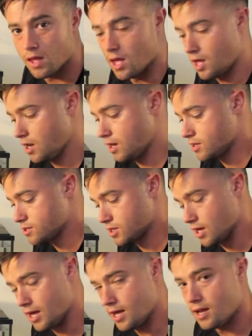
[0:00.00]
in
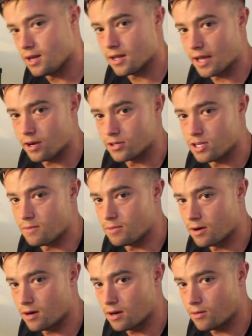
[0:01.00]
your
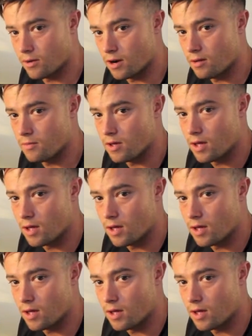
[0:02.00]
temporary aquarium.